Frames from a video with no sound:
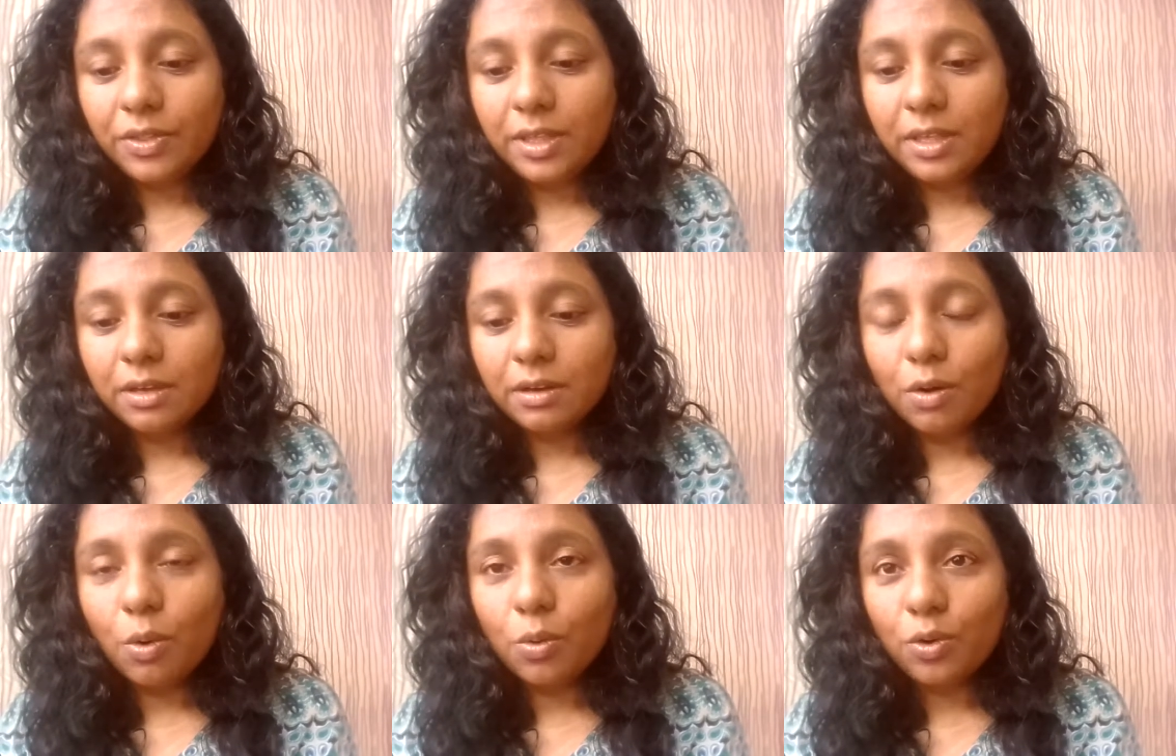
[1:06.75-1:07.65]
The
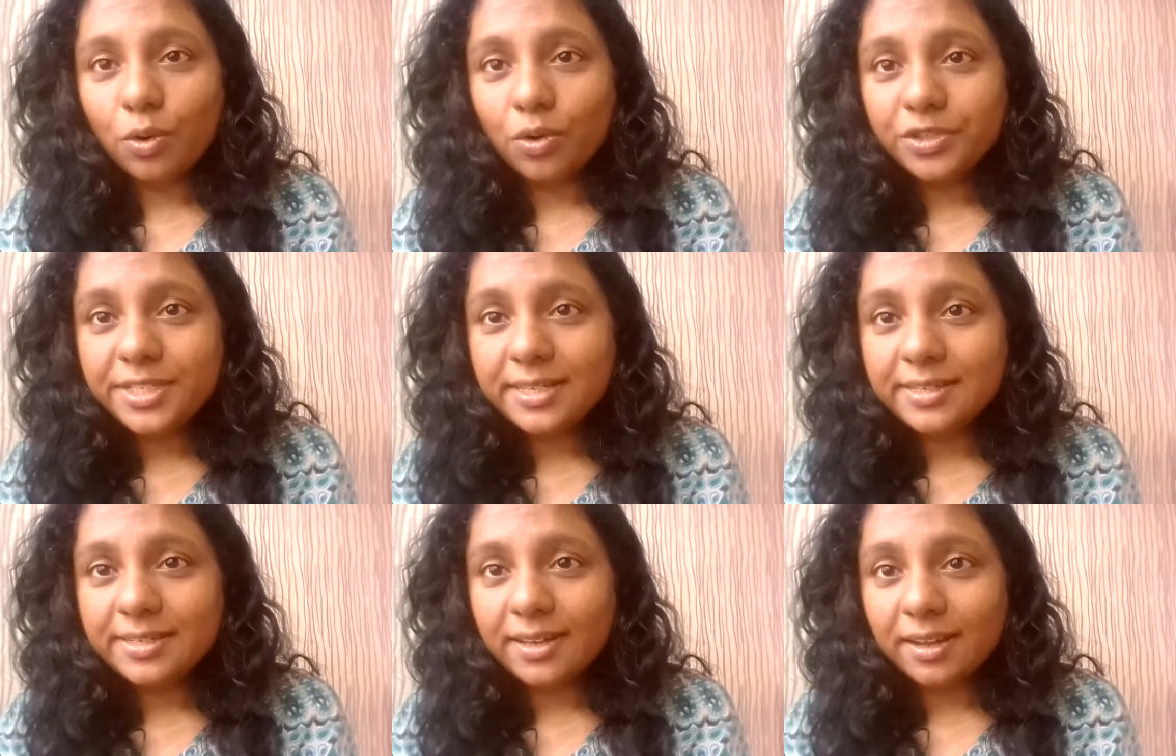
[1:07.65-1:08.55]
whole
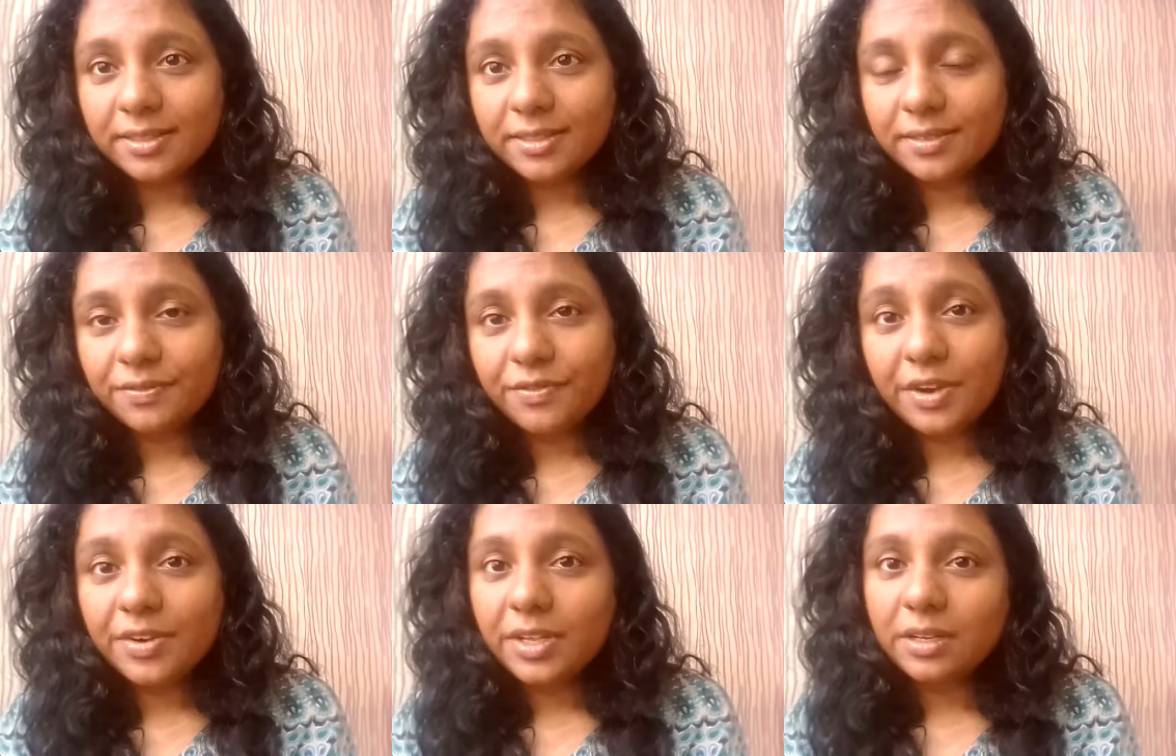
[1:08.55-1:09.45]
ordeal started
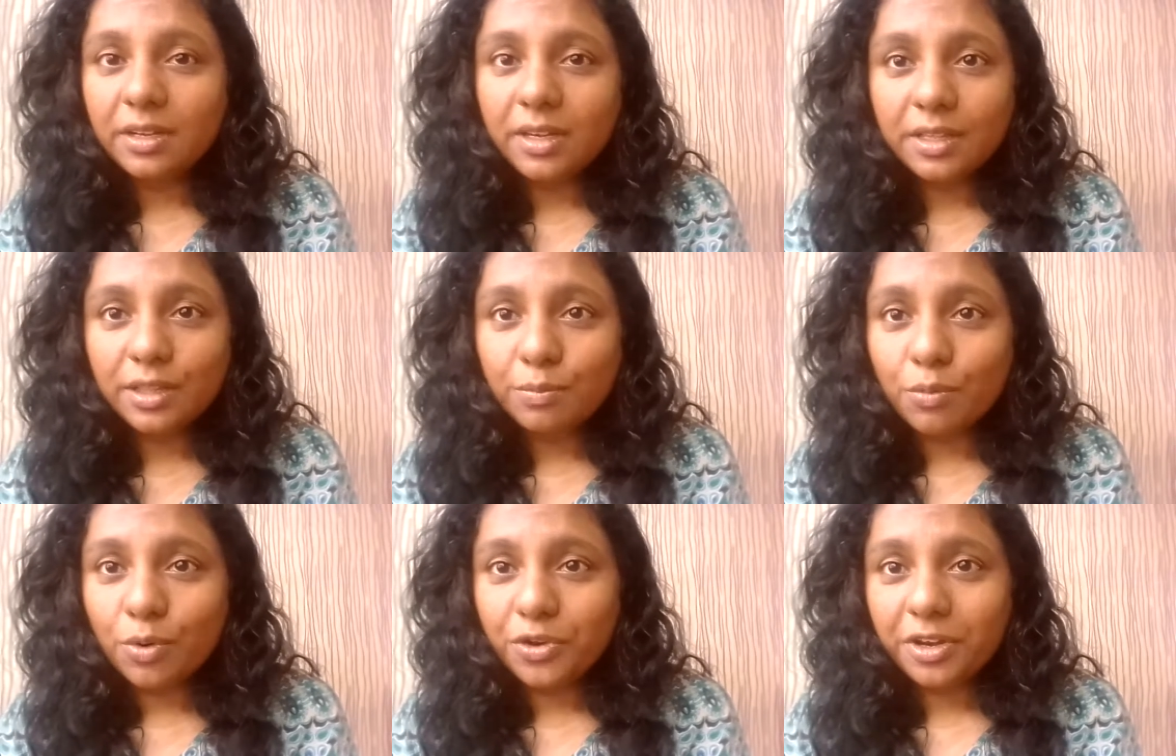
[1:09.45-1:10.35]
very early in the
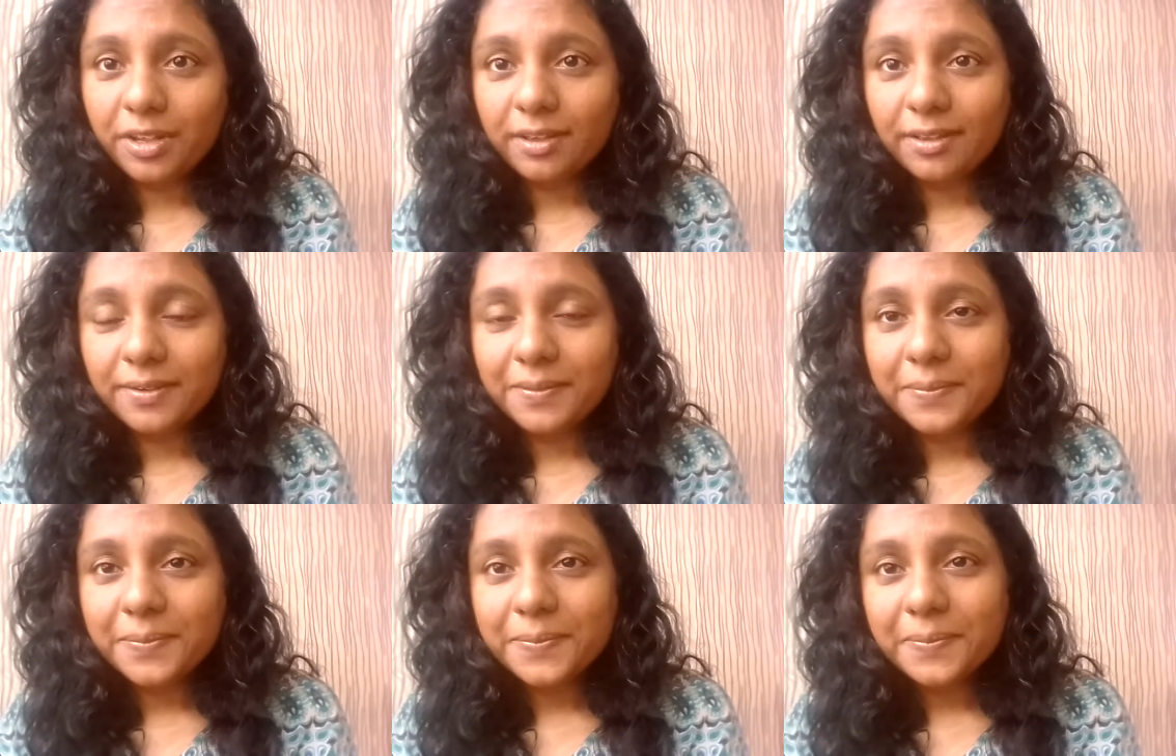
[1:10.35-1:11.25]
morning,
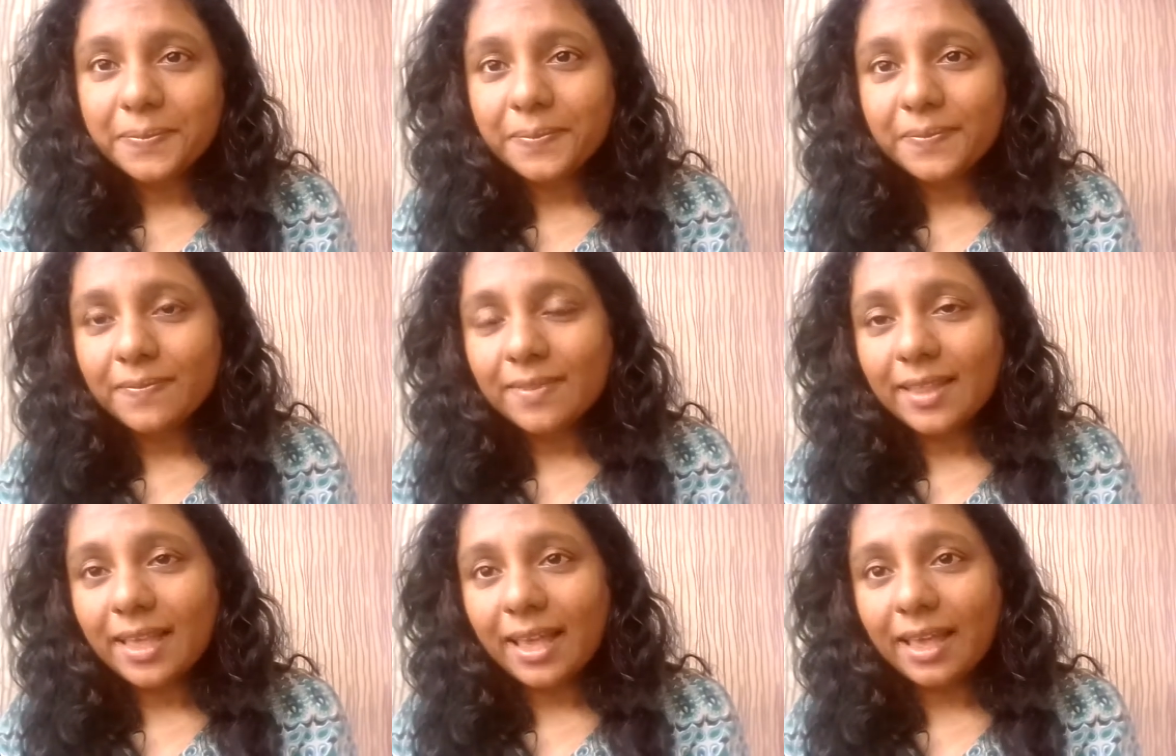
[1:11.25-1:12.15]

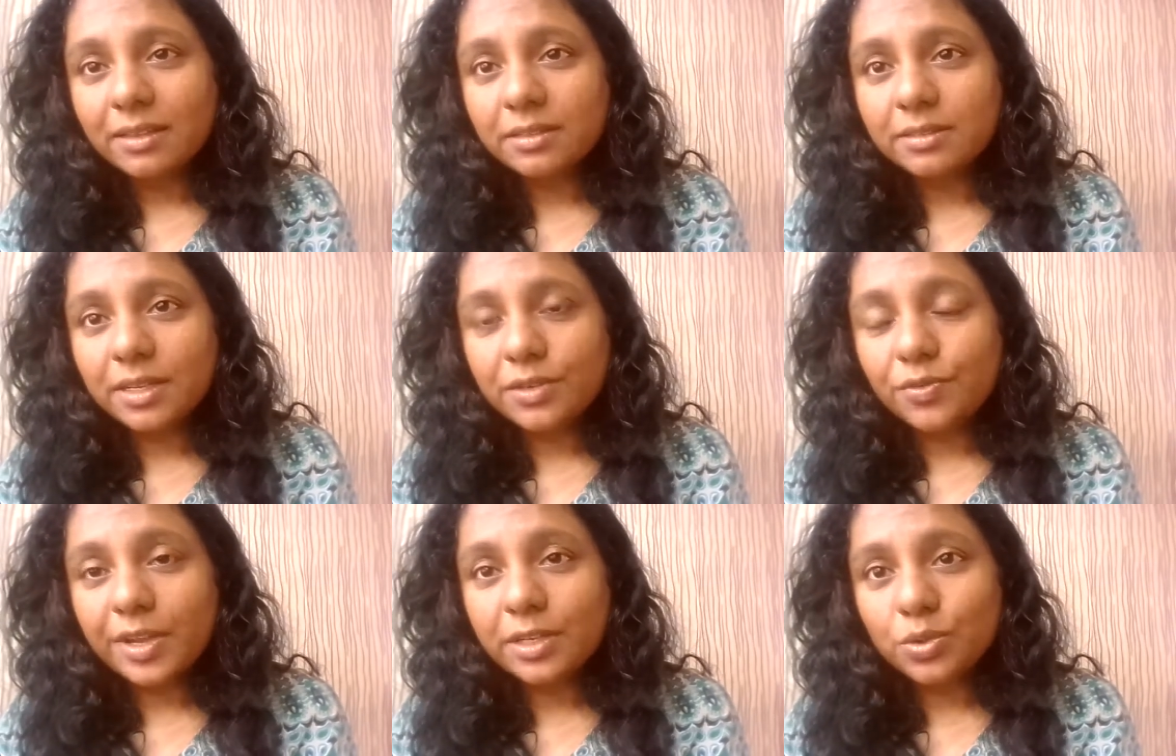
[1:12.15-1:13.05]
and
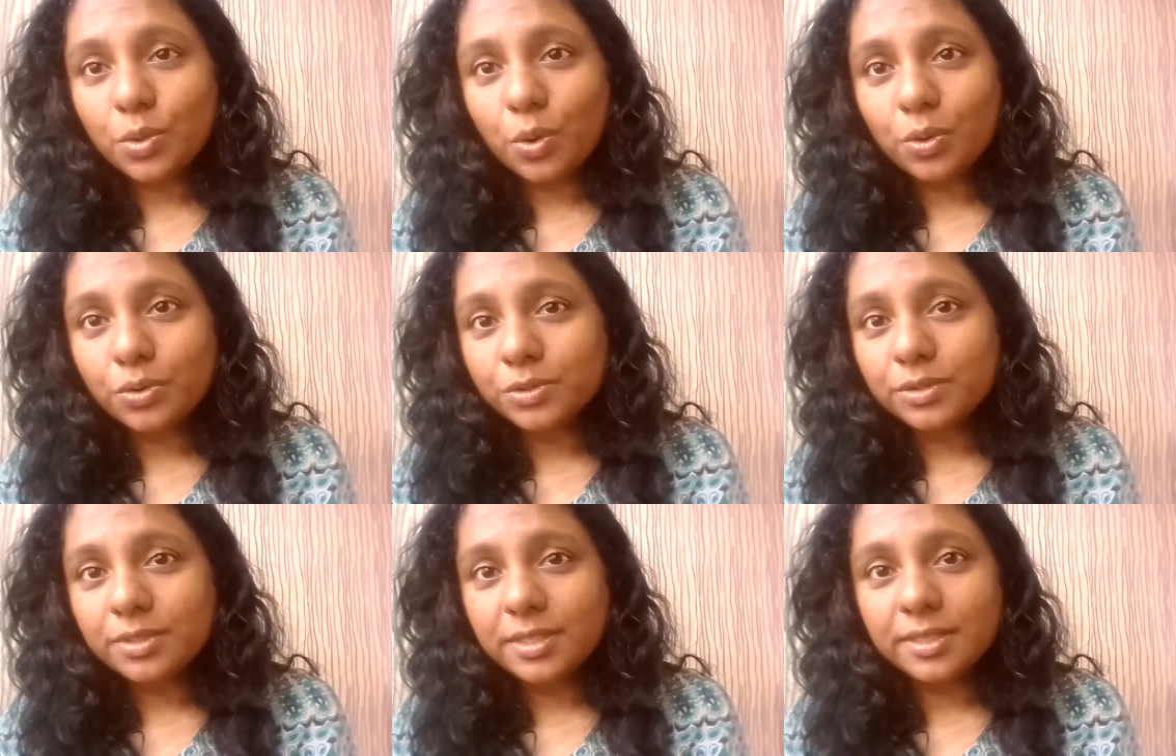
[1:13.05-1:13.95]
it went
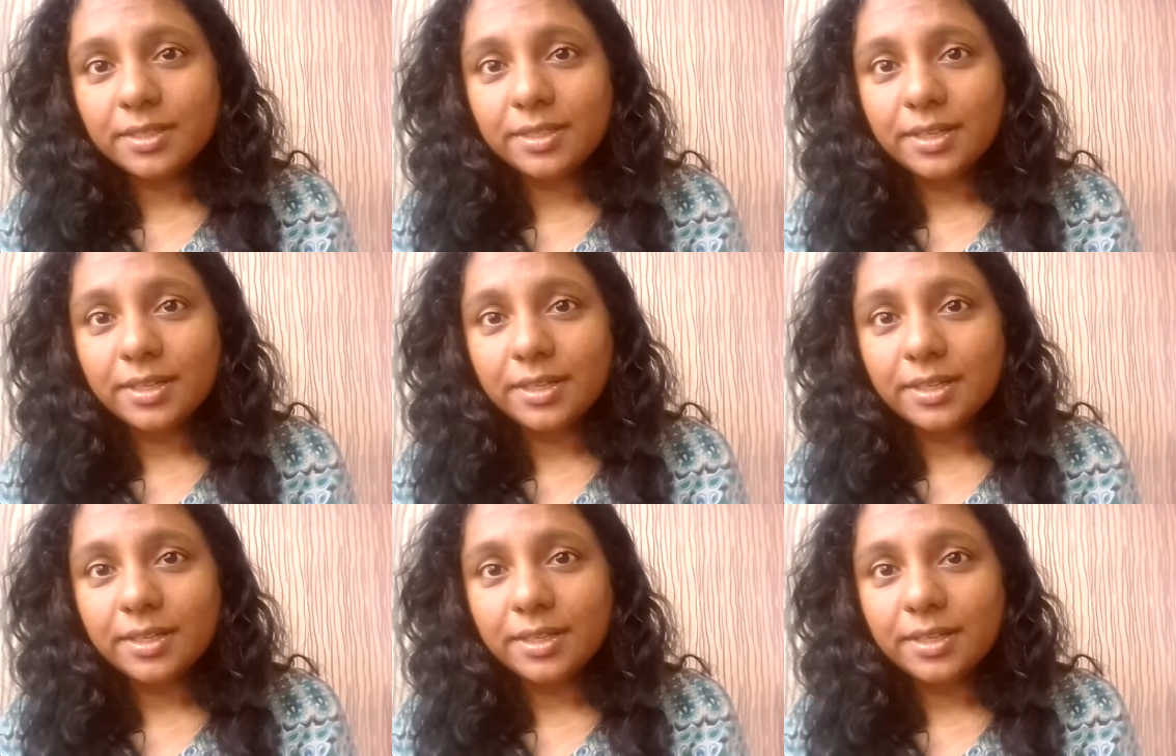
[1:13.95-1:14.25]
on till